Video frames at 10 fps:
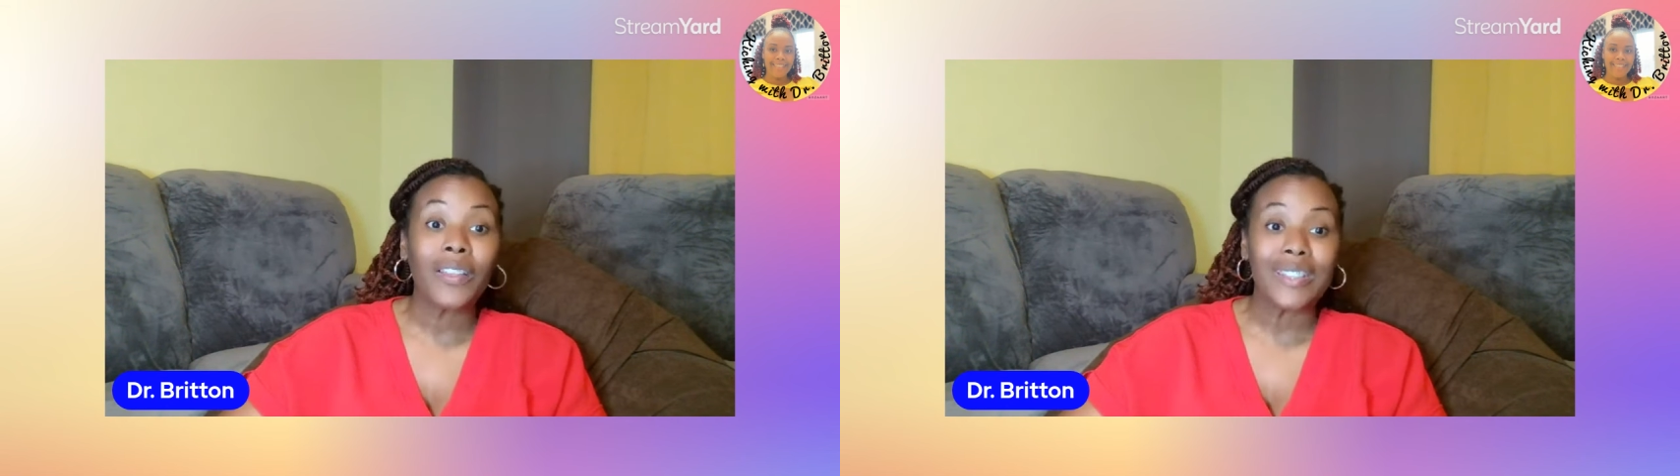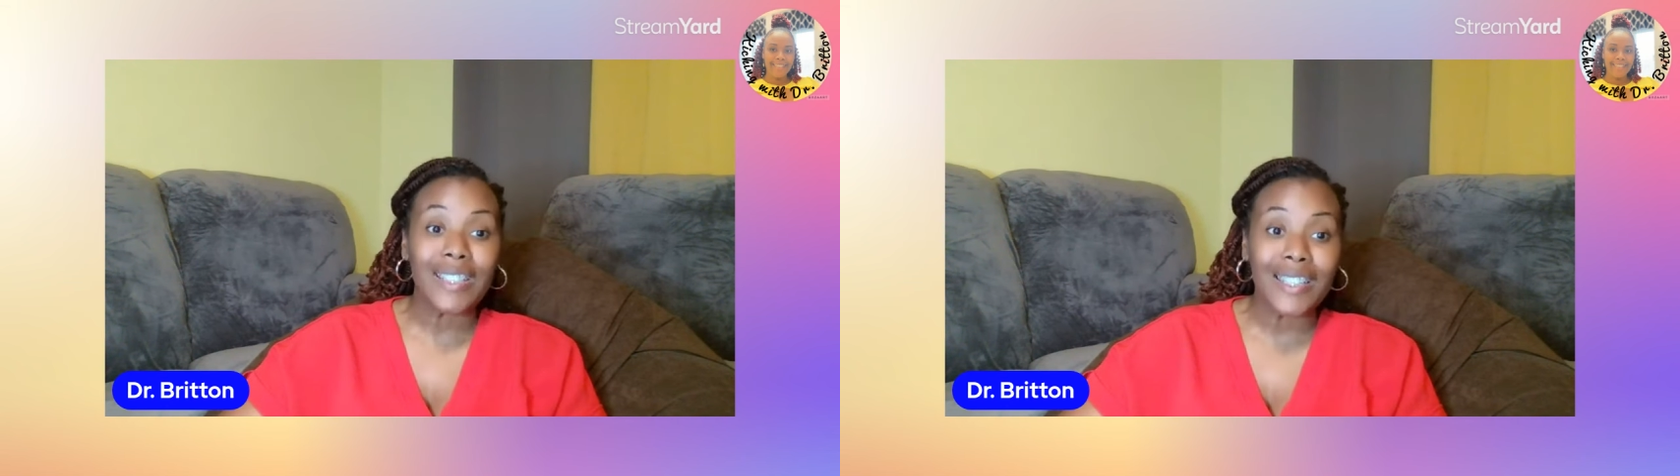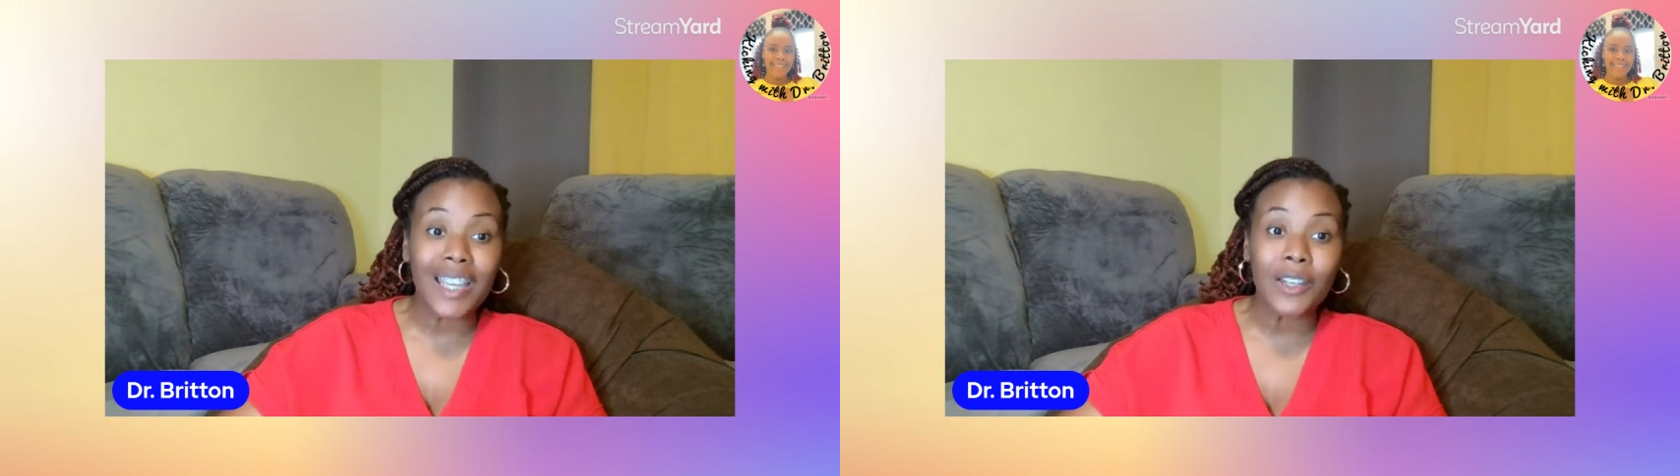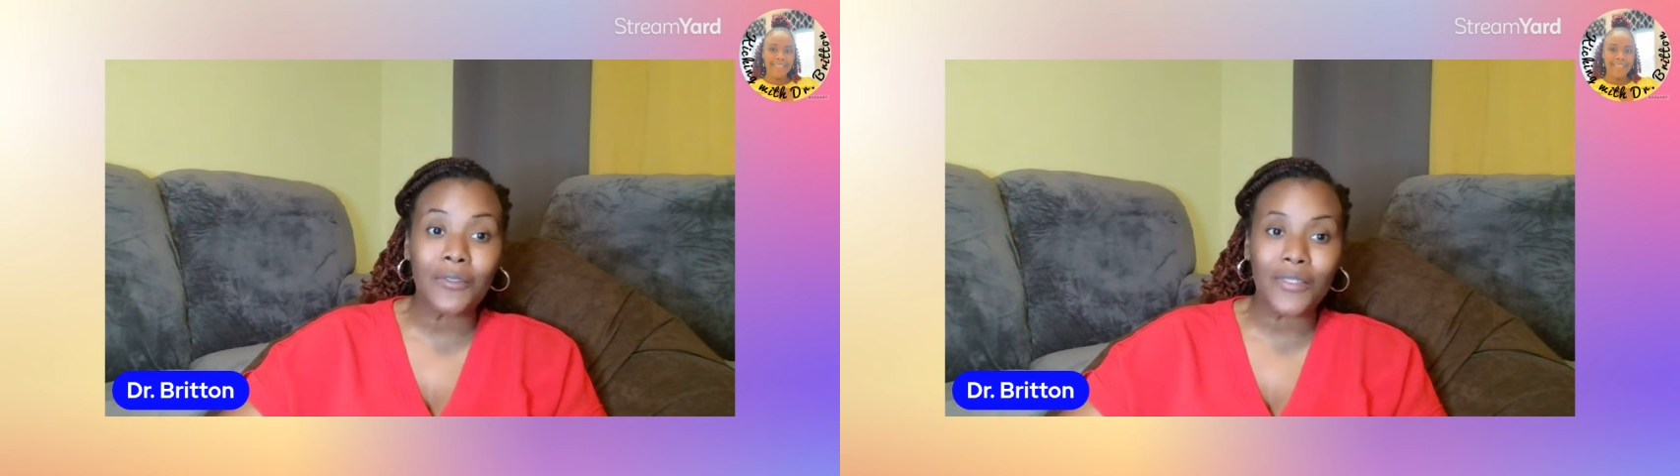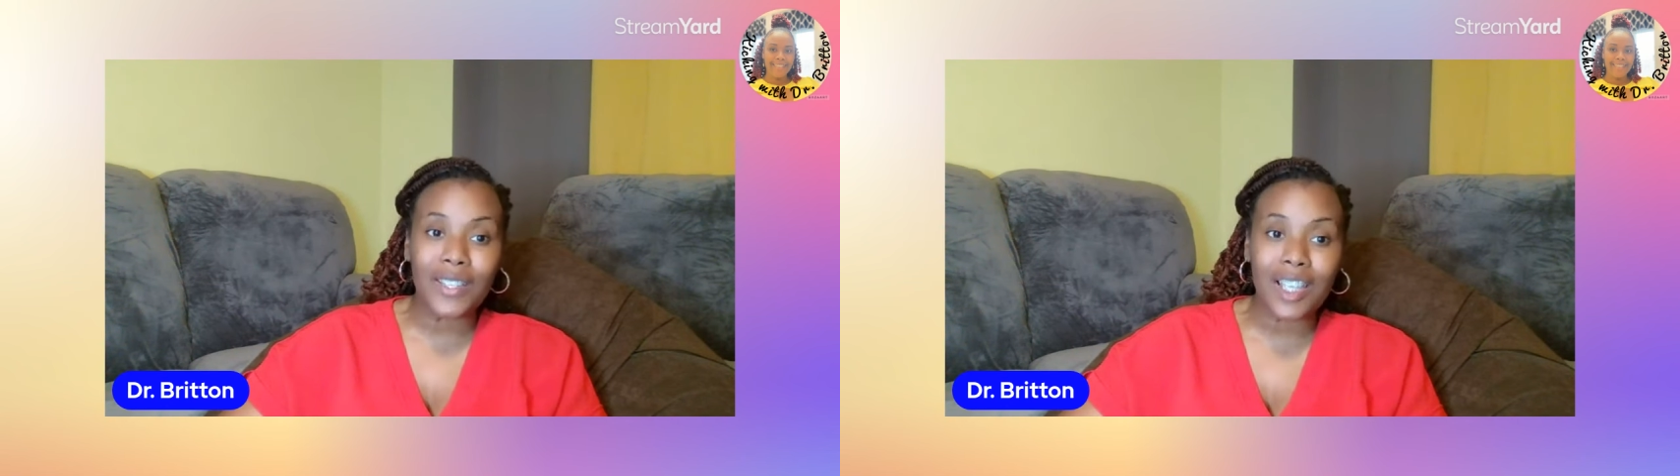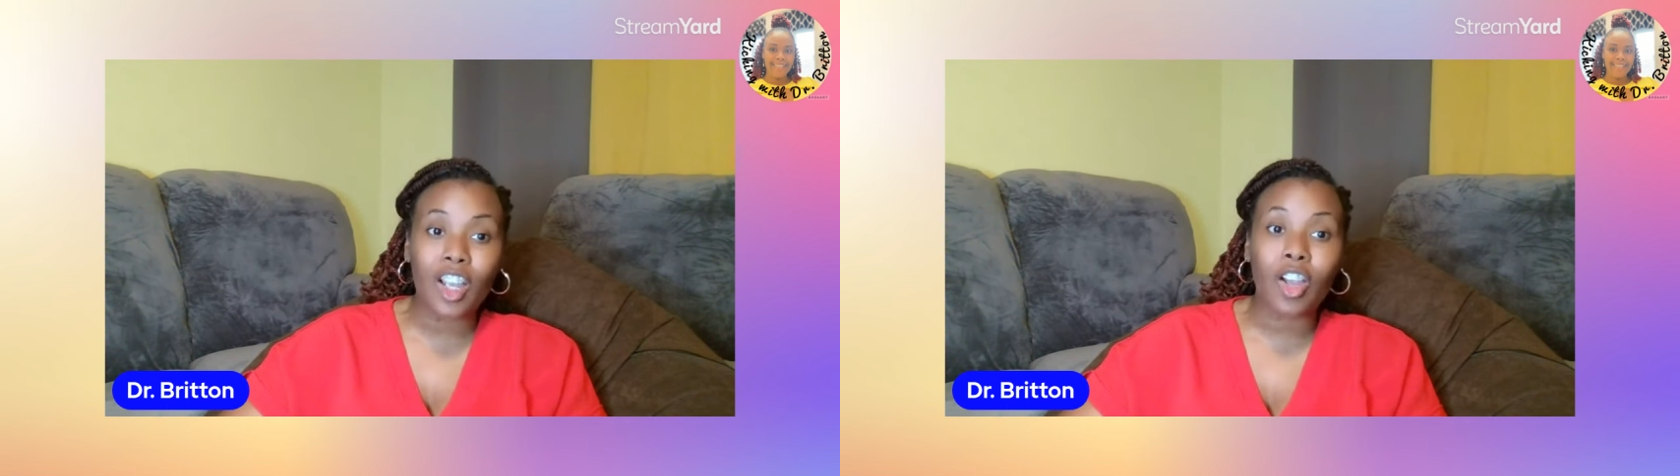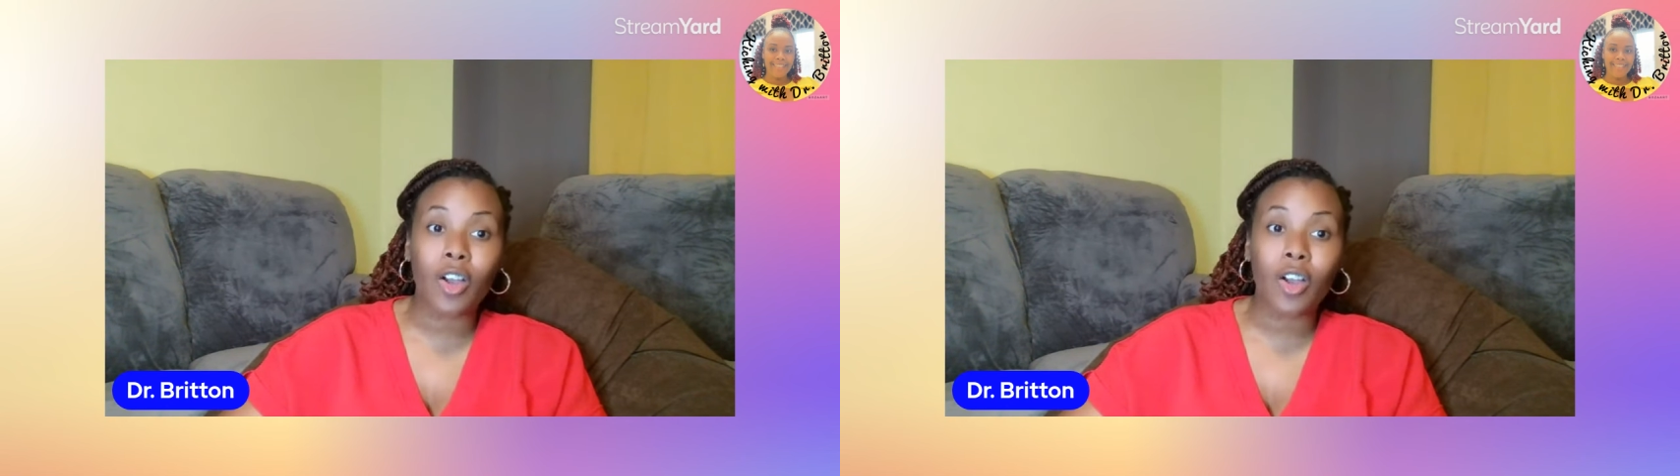The TN visa